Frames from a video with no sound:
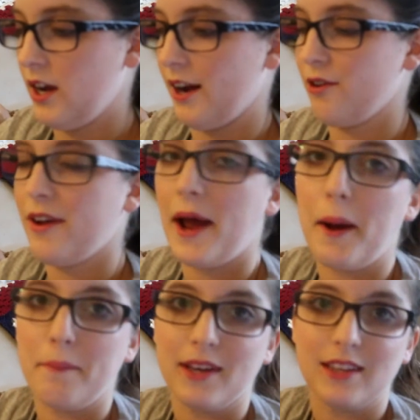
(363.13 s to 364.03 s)
I don't know
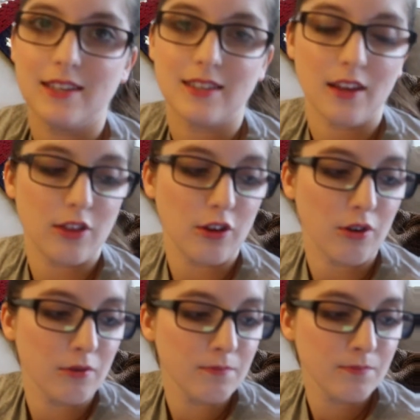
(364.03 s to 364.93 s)
how big these get
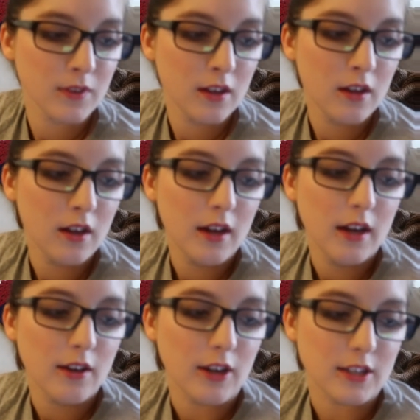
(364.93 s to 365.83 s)
though.
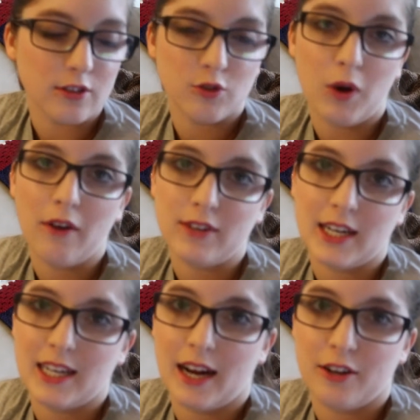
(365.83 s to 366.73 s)
It's a
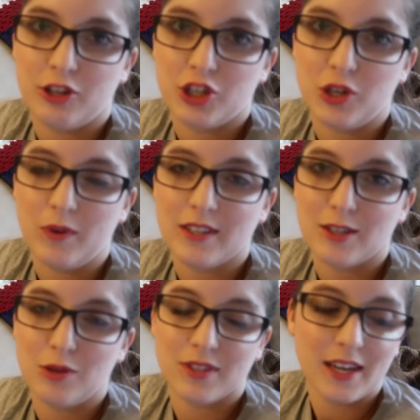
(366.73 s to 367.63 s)
$12.99 on Chewy,
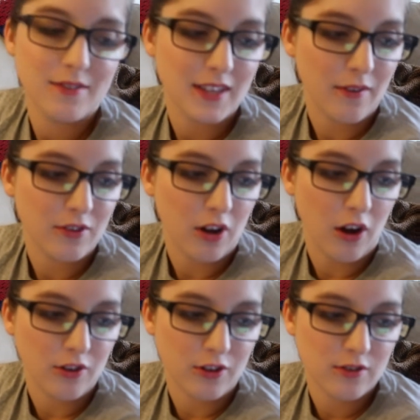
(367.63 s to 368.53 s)
so you save
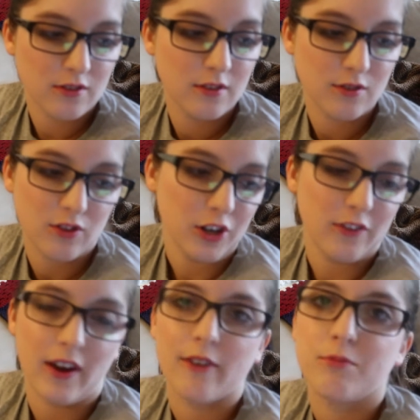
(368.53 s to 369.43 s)
$7, so
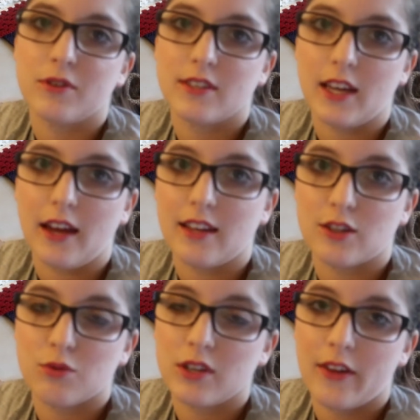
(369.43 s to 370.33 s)
35%.
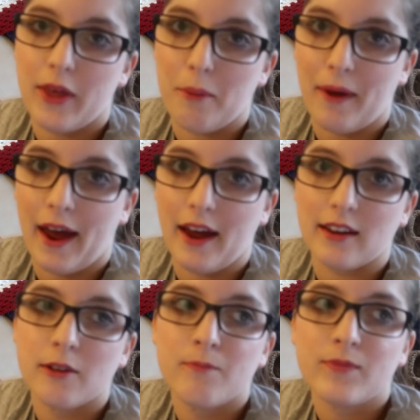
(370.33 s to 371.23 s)
That's really not that bad.
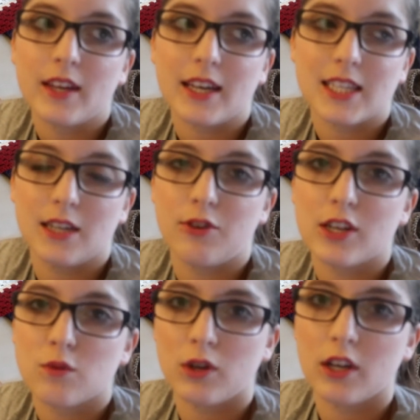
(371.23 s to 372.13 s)
Instead, if you
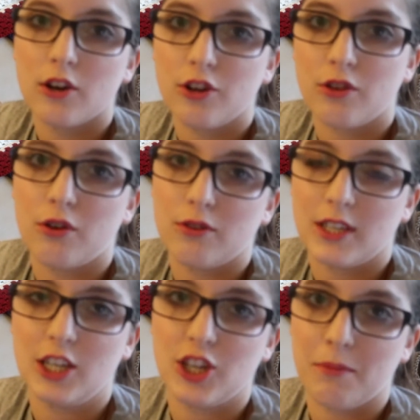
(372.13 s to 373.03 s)
guys want to go to your local
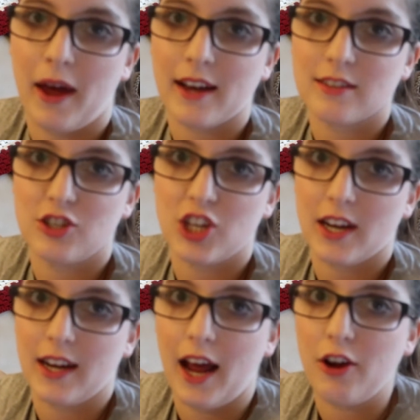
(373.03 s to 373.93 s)
TJ Maxx and
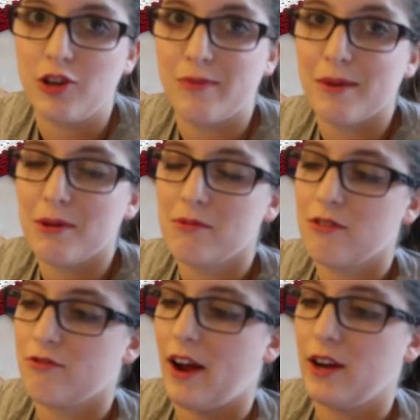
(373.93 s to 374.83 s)
check it out, you might be able
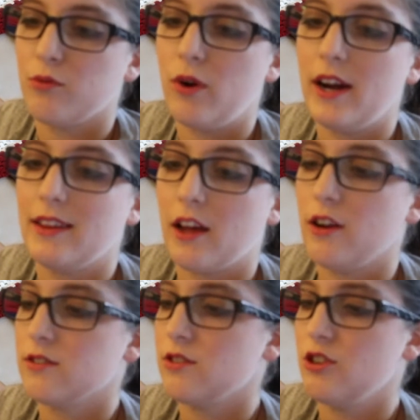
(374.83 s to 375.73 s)
to find one. They
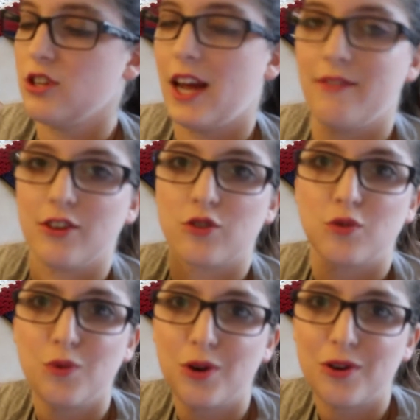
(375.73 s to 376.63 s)
also usually have like
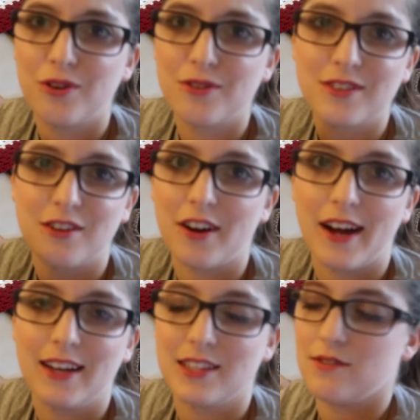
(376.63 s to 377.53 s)
squirrels and all
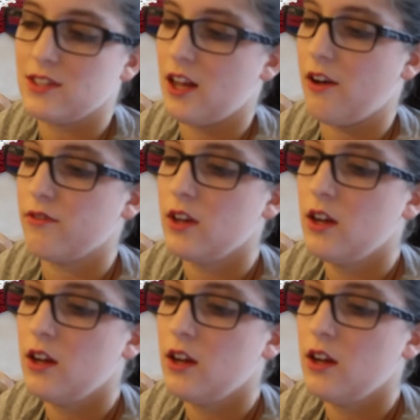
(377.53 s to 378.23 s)
kinds of stuff.